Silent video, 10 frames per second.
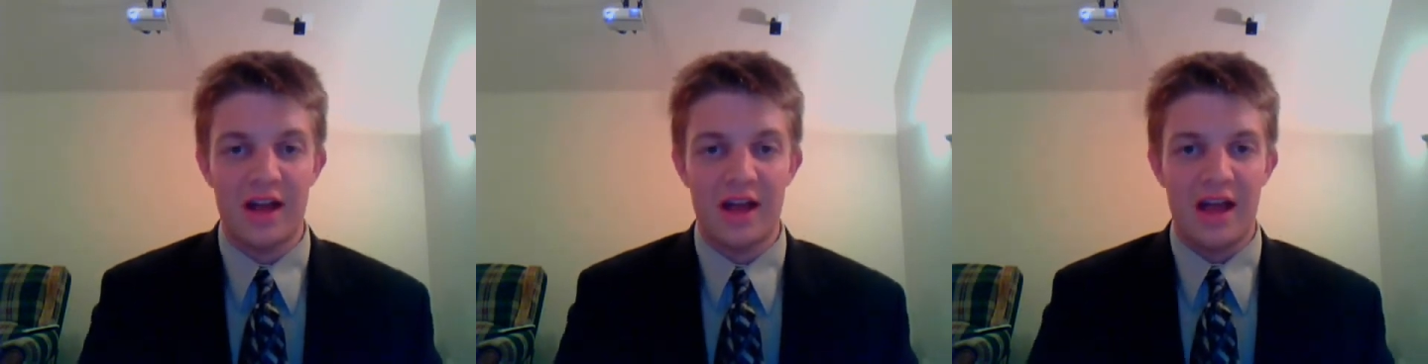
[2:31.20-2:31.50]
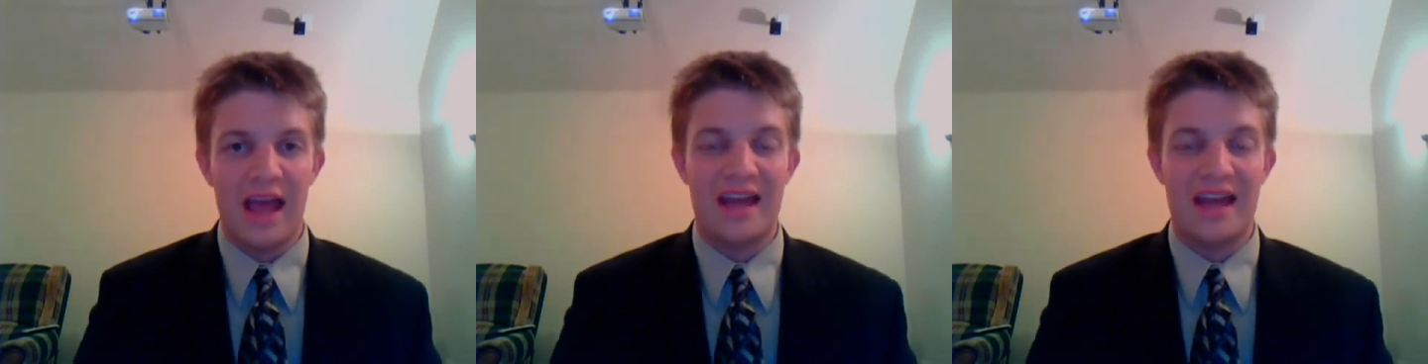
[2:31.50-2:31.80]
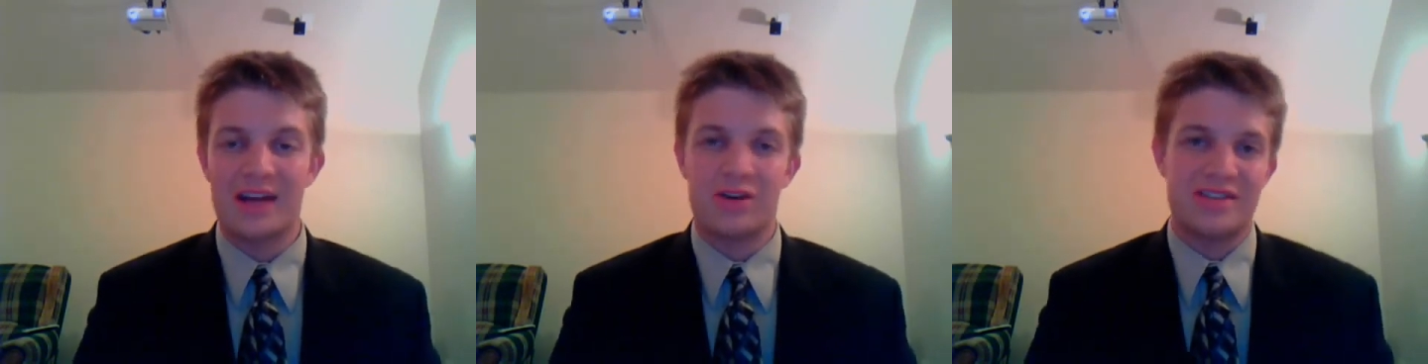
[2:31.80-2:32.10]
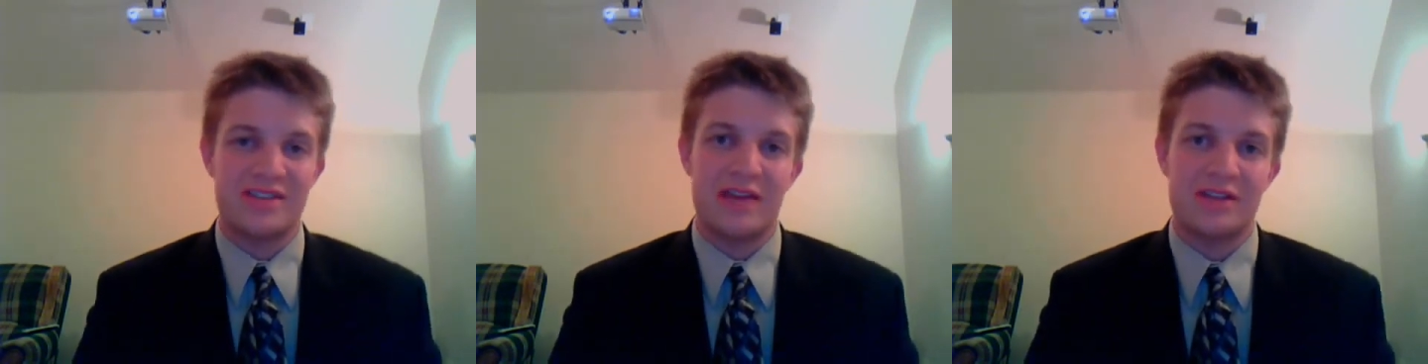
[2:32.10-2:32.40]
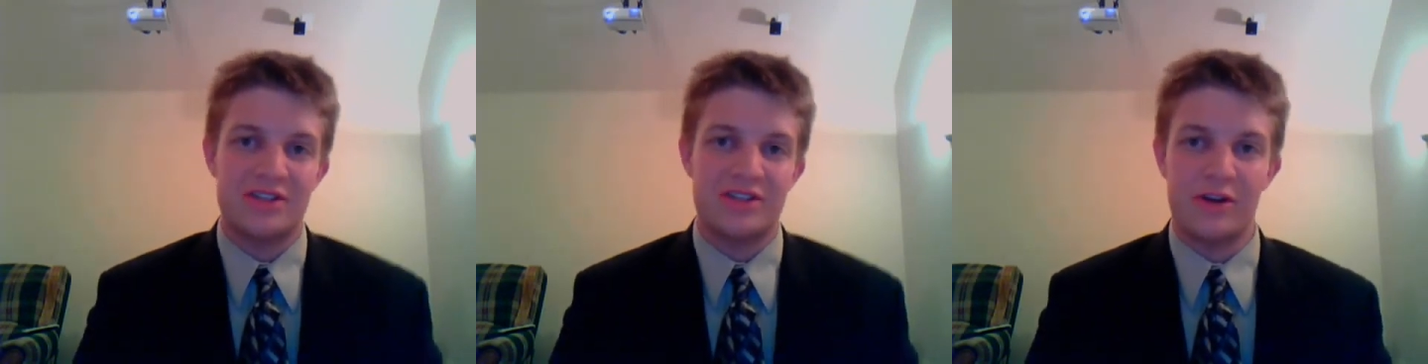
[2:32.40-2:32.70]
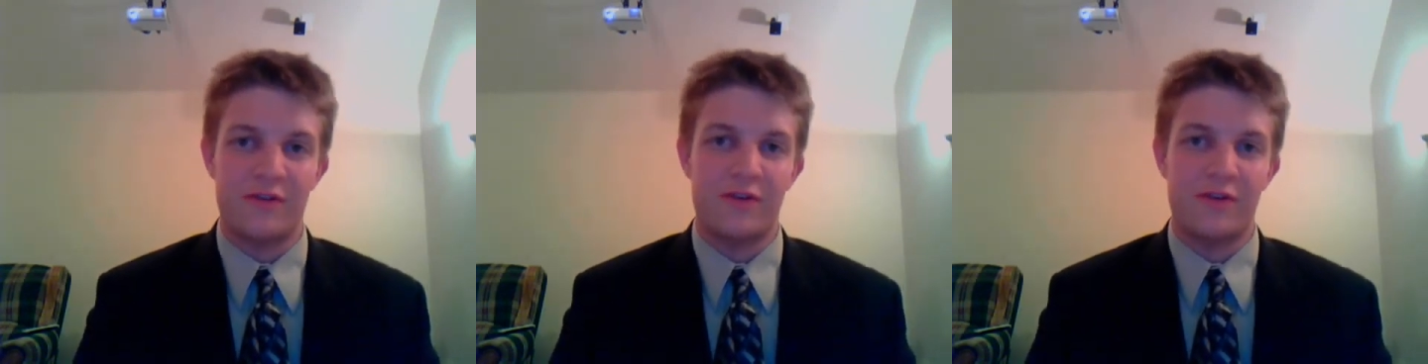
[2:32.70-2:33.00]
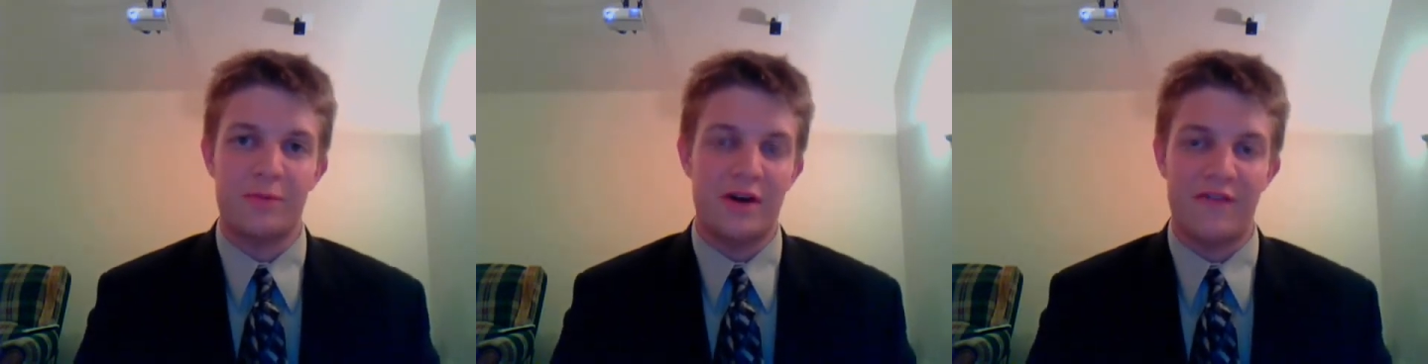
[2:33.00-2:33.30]
And, of course, LSU.
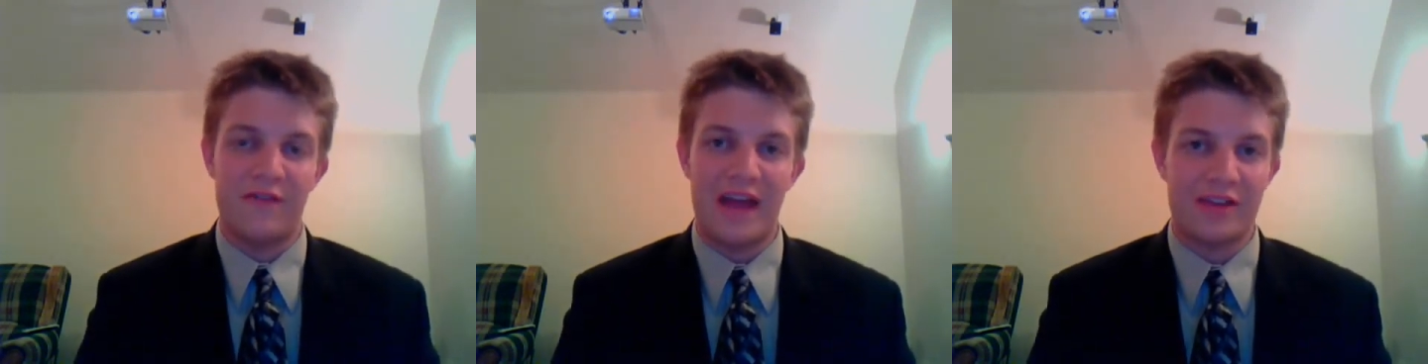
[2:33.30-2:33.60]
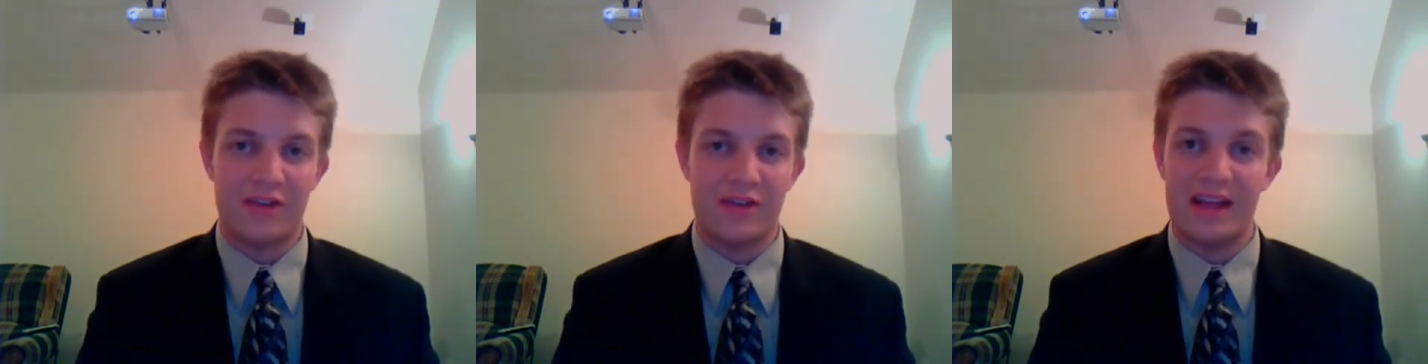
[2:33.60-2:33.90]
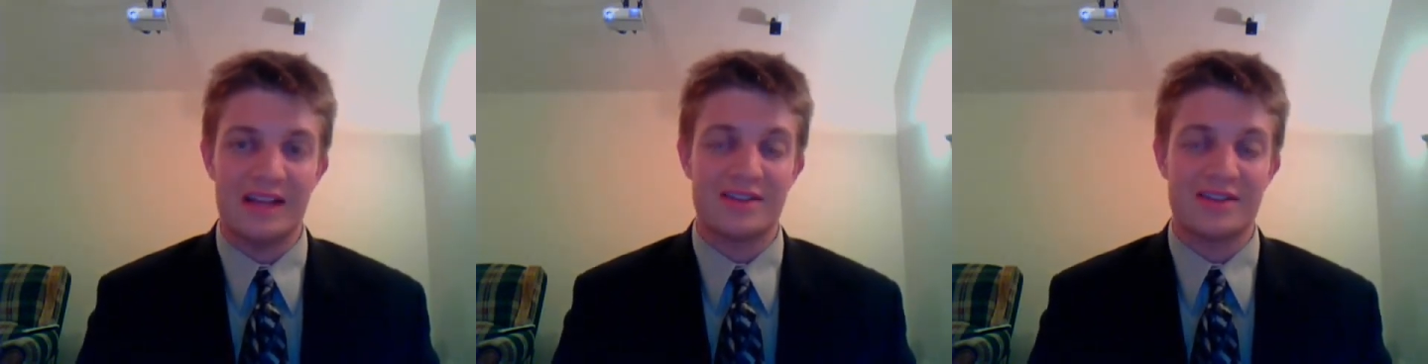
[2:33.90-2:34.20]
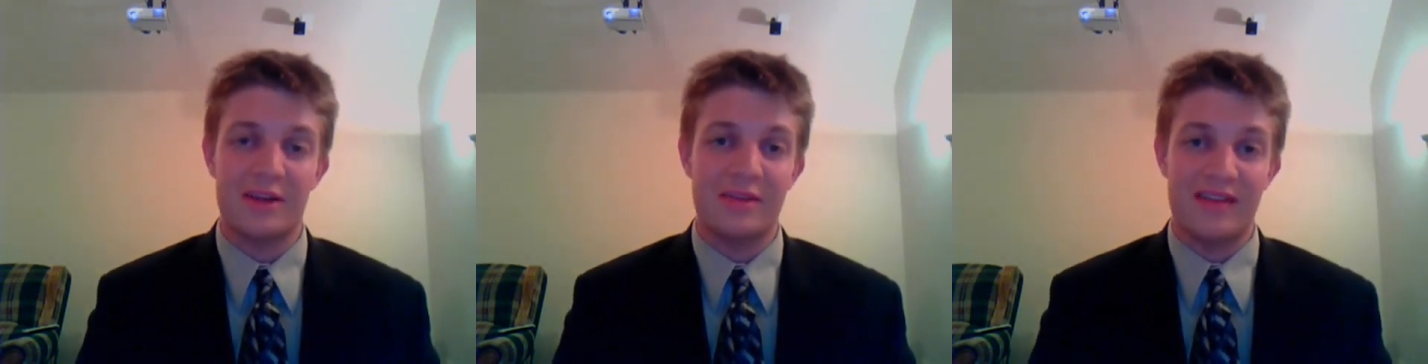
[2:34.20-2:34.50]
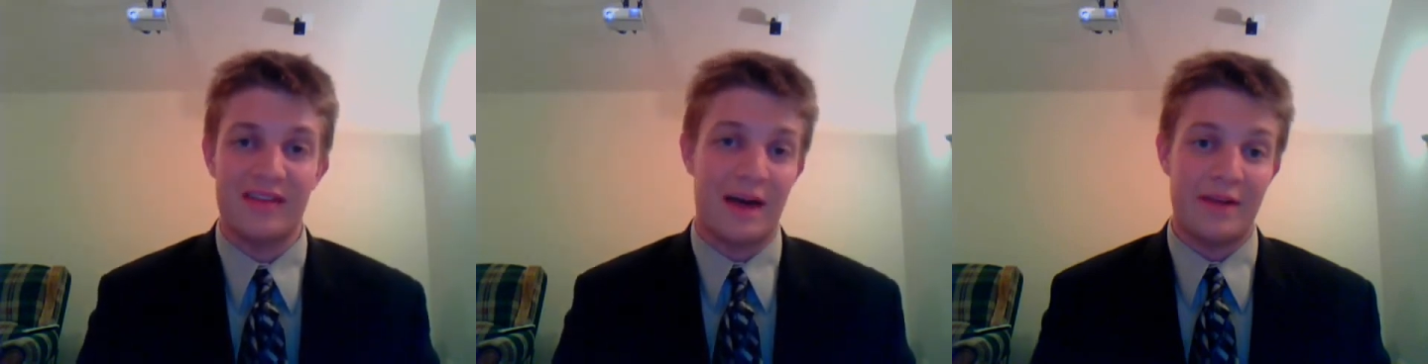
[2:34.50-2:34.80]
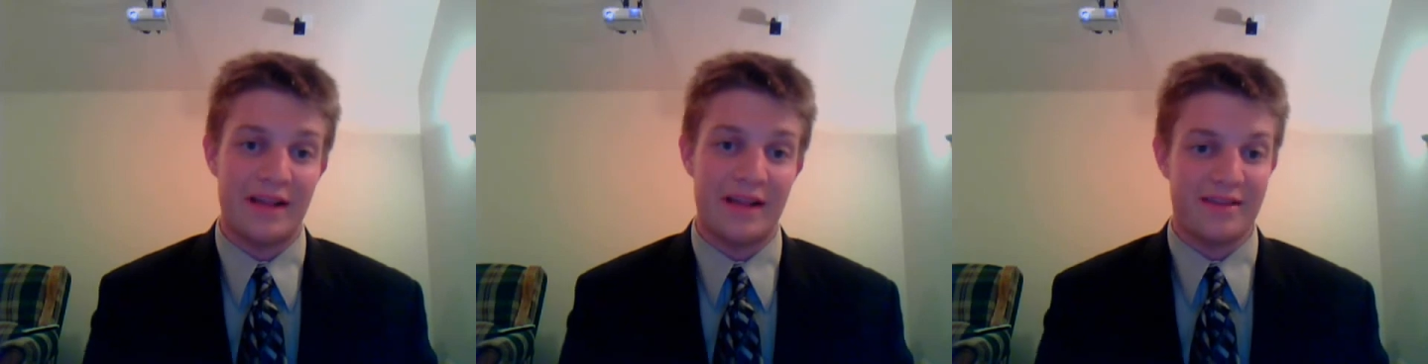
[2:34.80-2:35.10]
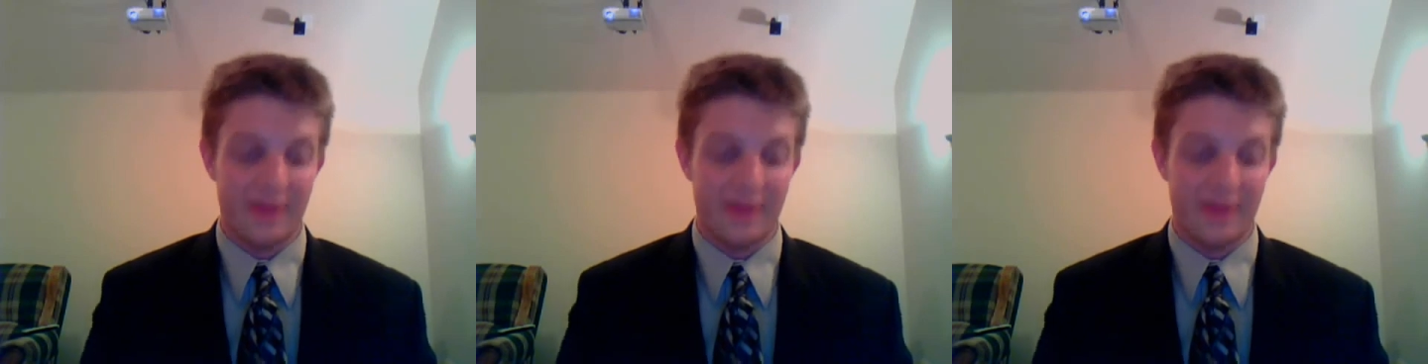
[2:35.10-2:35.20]
Football factory, it's going to be dominant.